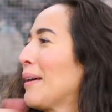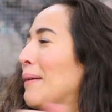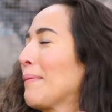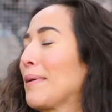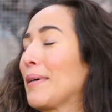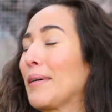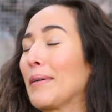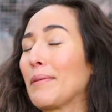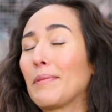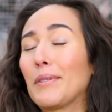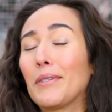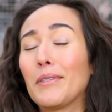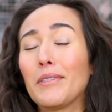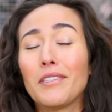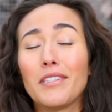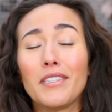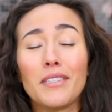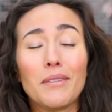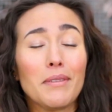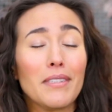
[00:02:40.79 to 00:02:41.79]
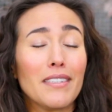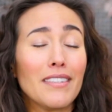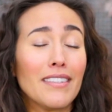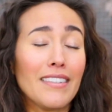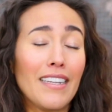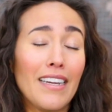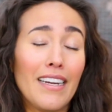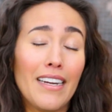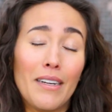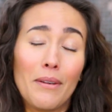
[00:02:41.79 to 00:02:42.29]
Well, boy, was
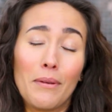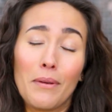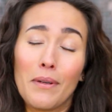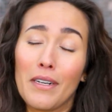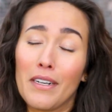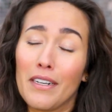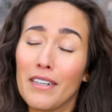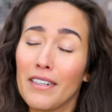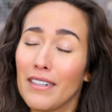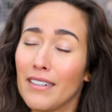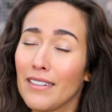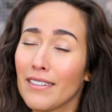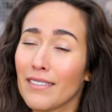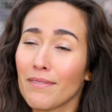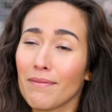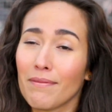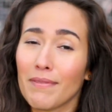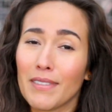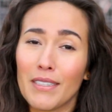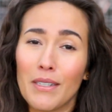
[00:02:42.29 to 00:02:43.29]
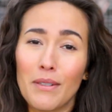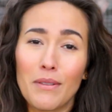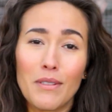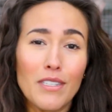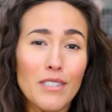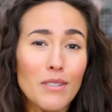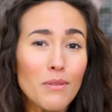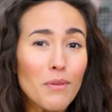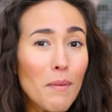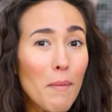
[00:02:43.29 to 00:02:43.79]
I wrong. So
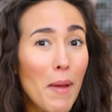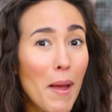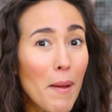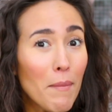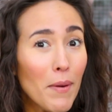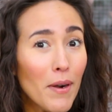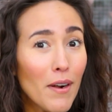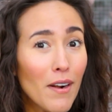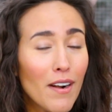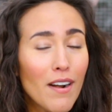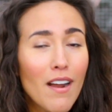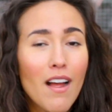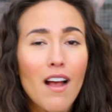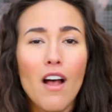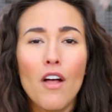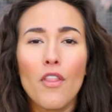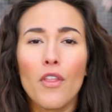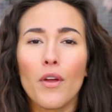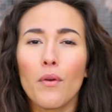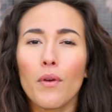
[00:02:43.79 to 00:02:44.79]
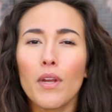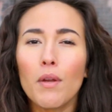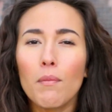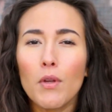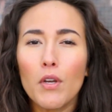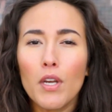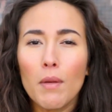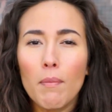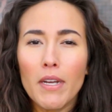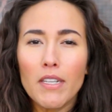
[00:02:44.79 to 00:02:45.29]
just remember, the green
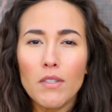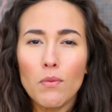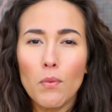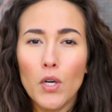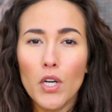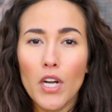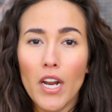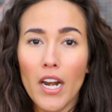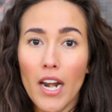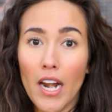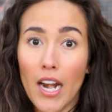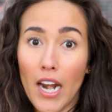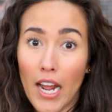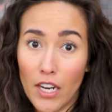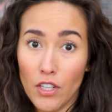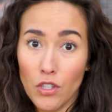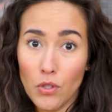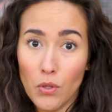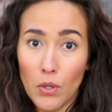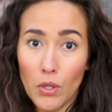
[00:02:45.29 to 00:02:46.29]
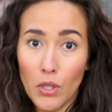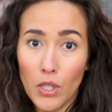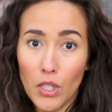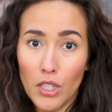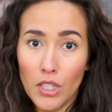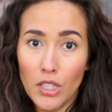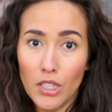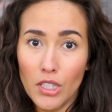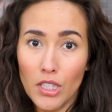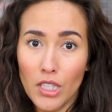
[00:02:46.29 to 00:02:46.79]
beauty buzzword
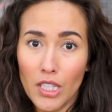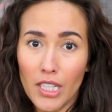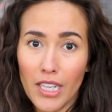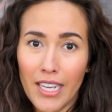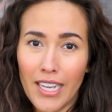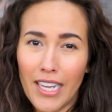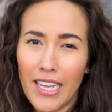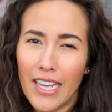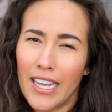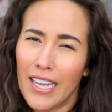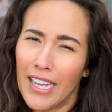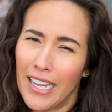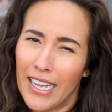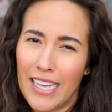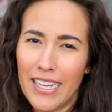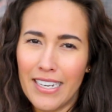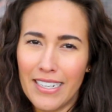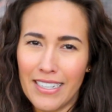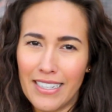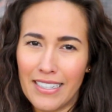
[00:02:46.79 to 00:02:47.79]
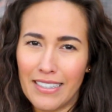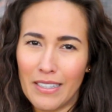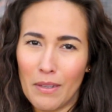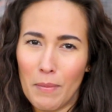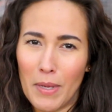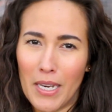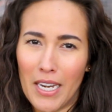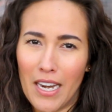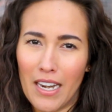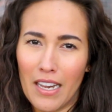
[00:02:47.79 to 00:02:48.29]
natural kinda doesn't
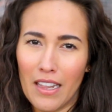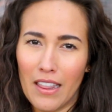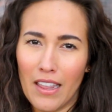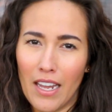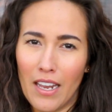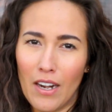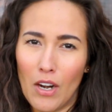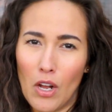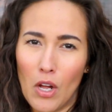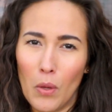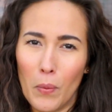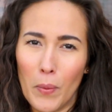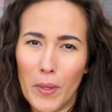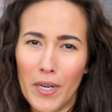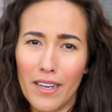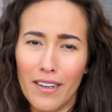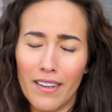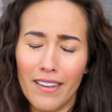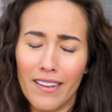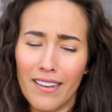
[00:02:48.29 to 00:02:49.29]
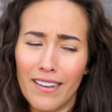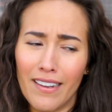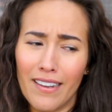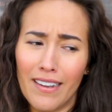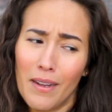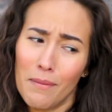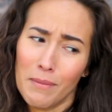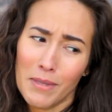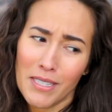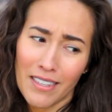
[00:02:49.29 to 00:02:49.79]
mean anything at all when it
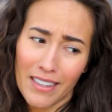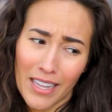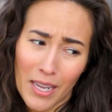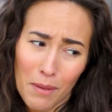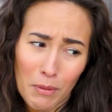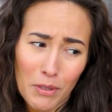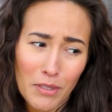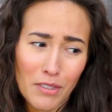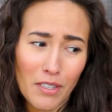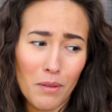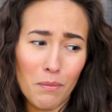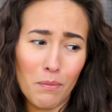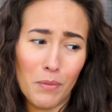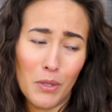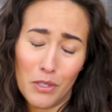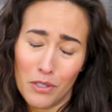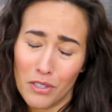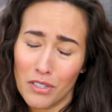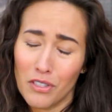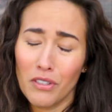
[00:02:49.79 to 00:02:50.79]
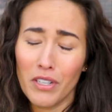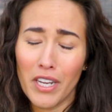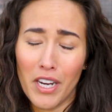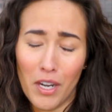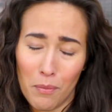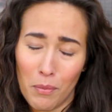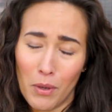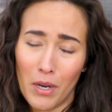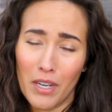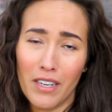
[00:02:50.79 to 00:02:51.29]
comes to labels on personal
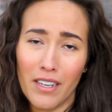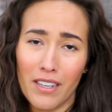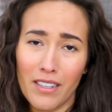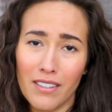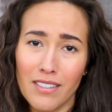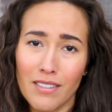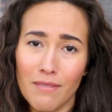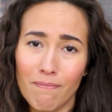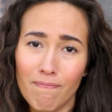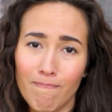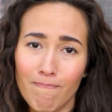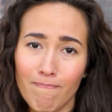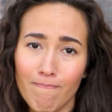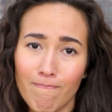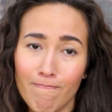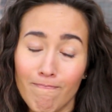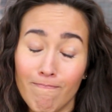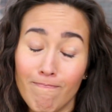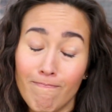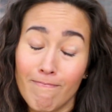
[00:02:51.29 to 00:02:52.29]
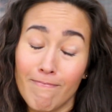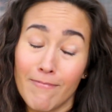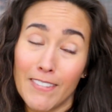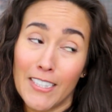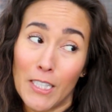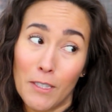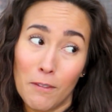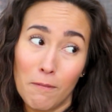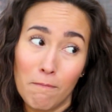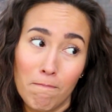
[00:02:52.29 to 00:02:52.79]
care products.
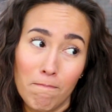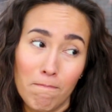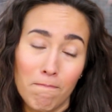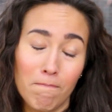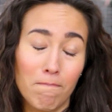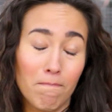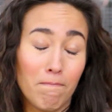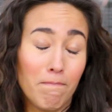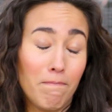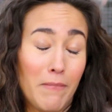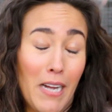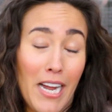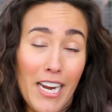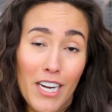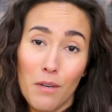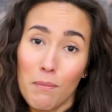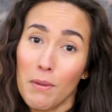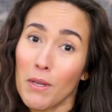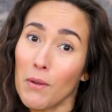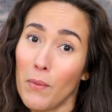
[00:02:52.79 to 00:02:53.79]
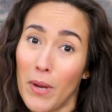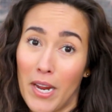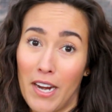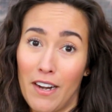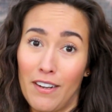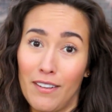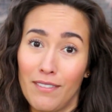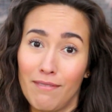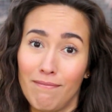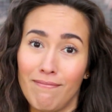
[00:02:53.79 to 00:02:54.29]
So, buyer
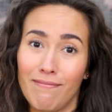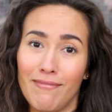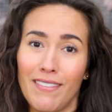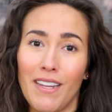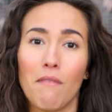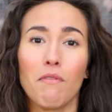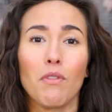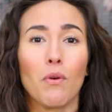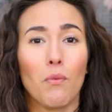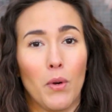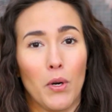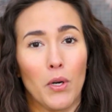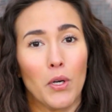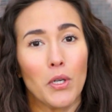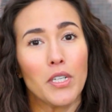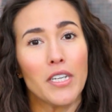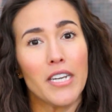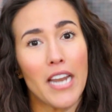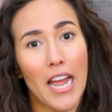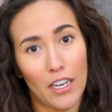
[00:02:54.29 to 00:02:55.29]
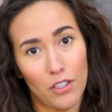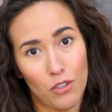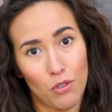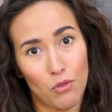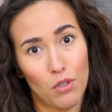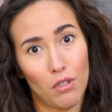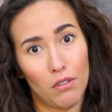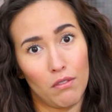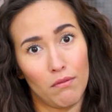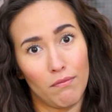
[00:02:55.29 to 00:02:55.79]
beware of the word natural.